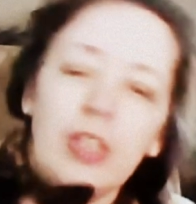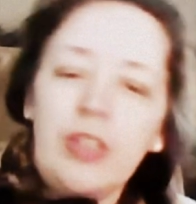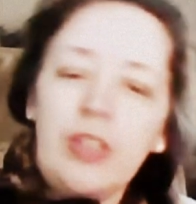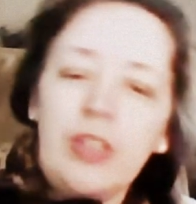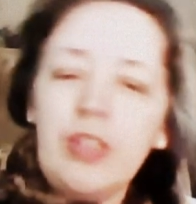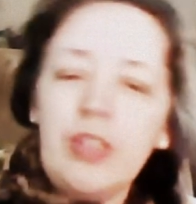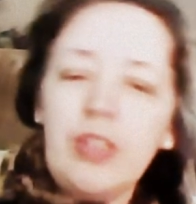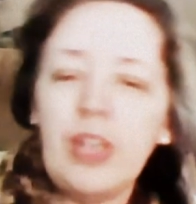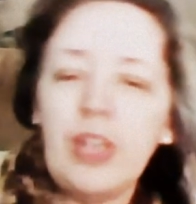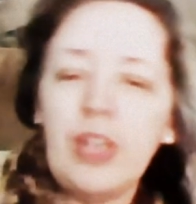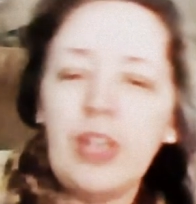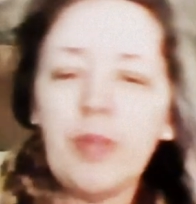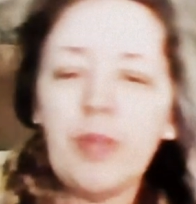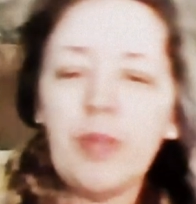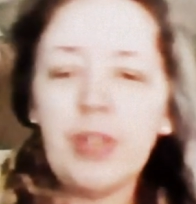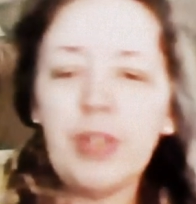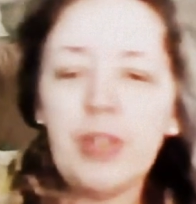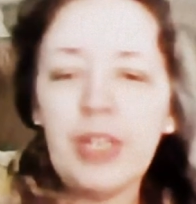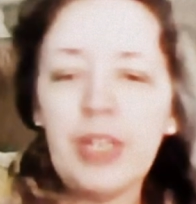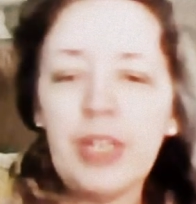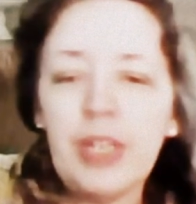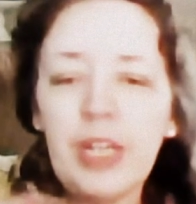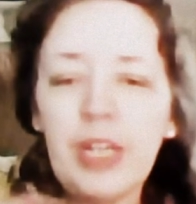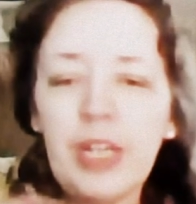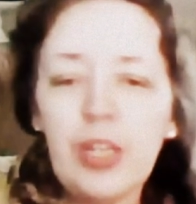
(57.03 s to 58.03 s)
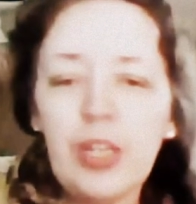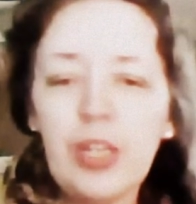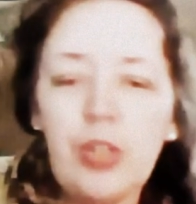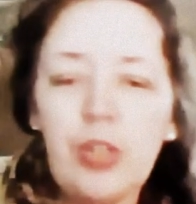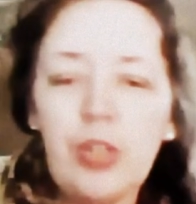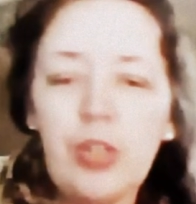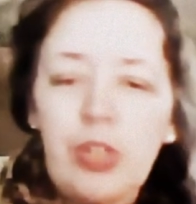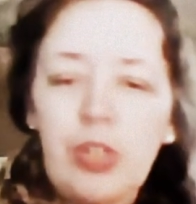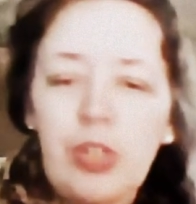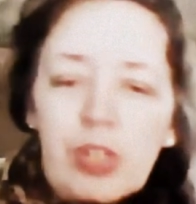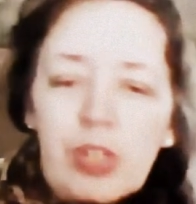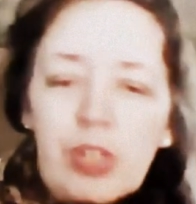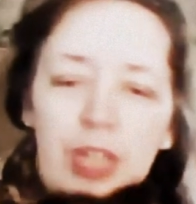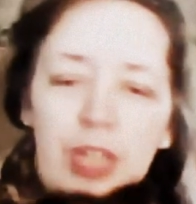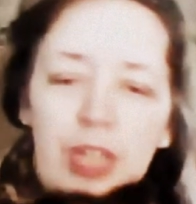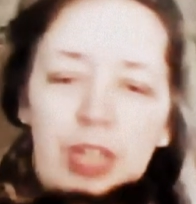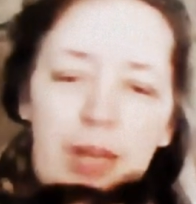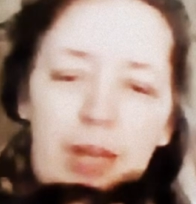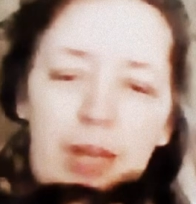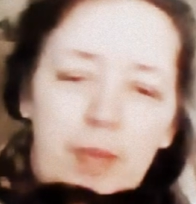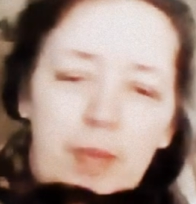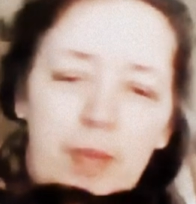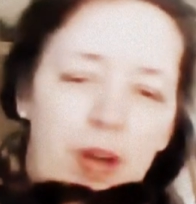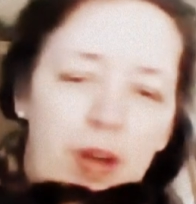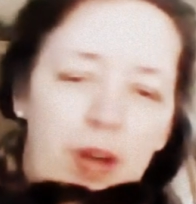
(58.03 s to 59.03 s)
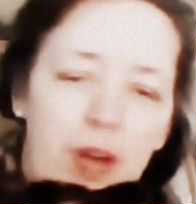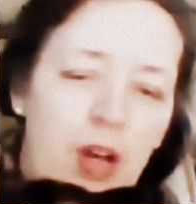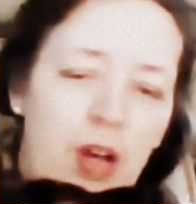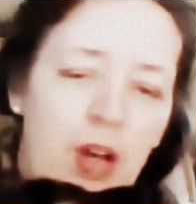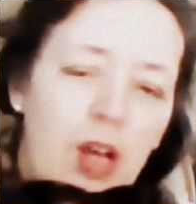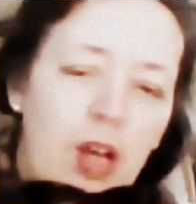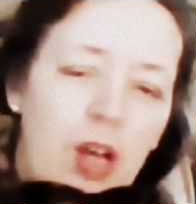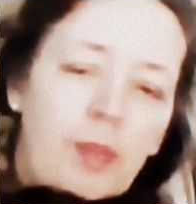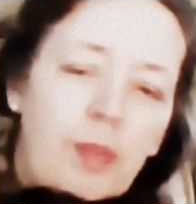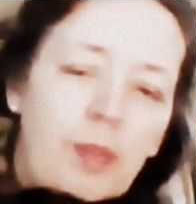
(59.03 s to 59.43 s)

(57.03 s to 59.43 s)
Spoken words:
It's like, what the heck is that, Ma?